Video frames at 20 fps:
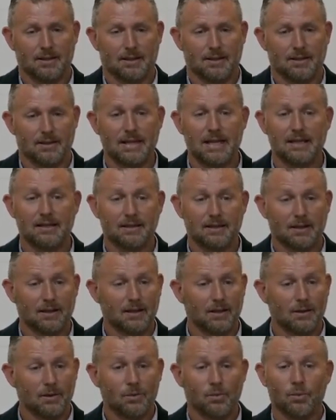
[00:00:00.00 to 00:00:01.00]
then
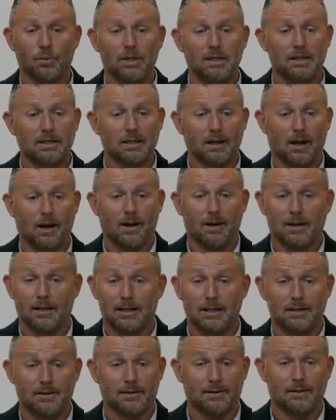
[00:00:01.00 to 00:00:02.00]
we are
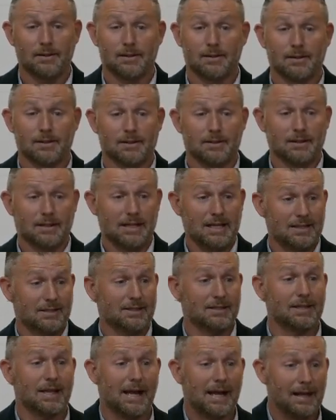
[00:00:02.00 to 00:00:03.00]
either in
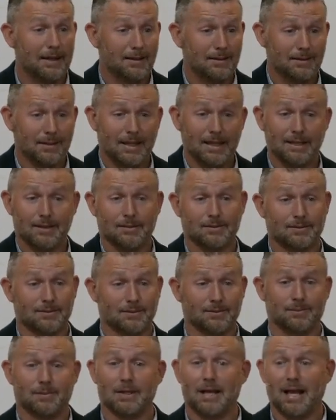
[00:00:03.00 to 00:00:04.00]
denial, like
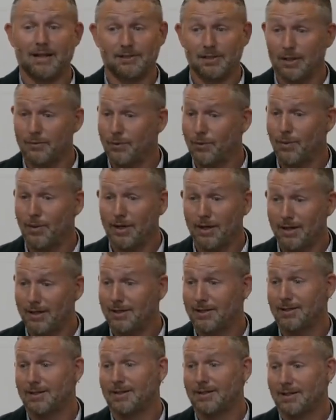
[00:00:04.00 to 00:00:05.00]
not self aware,
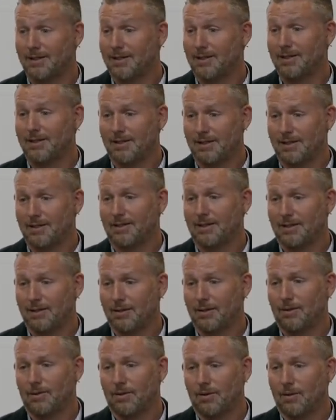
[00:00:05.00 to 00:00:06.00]

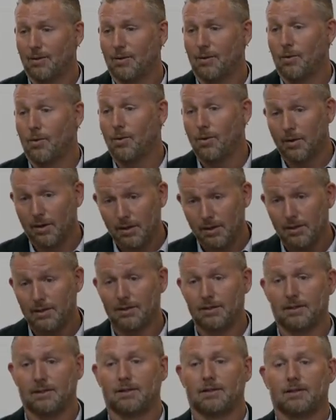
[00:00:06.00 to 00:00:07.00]
or
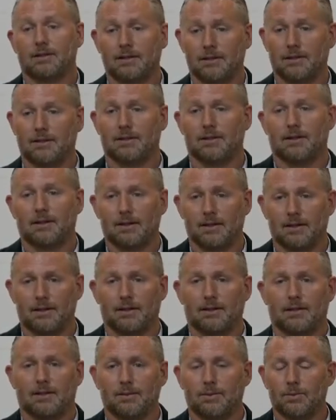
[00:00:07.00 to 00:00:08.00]

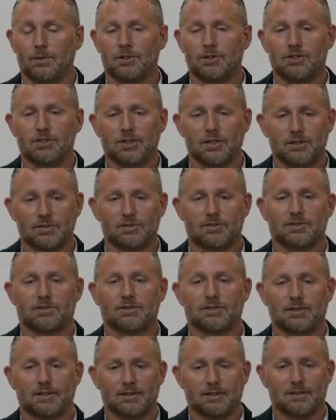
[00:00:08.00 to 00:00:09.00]
we're just
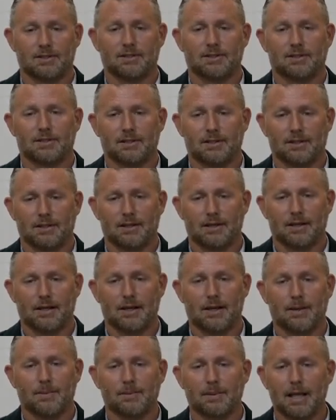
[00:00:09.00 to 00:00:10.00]

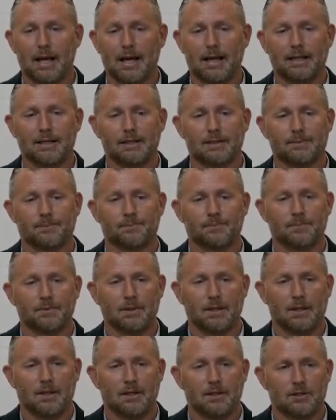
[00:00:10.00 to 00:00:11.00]
um, lying
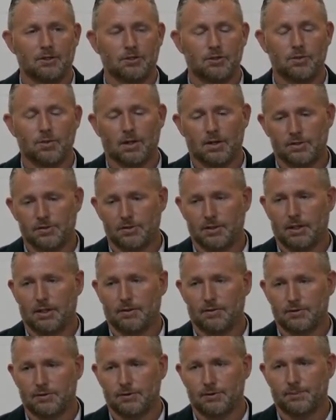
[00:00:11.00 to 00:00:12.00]
to
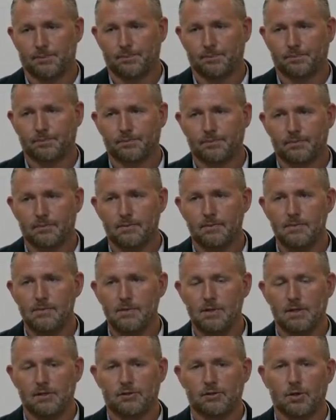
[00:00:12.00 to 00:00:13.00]
ourselves.
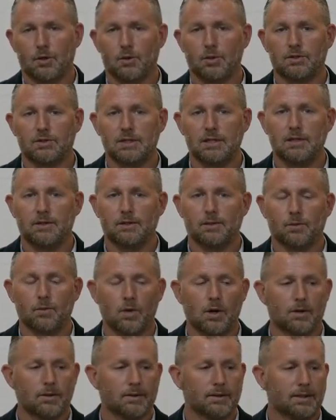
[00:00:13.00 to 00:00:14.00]
So it's either
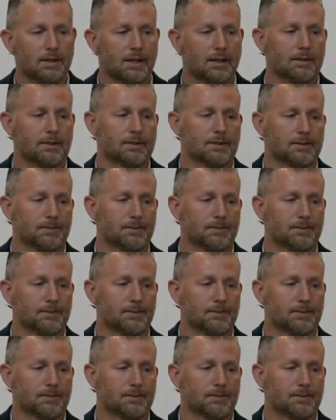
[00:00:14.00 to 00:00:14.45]
one or the other.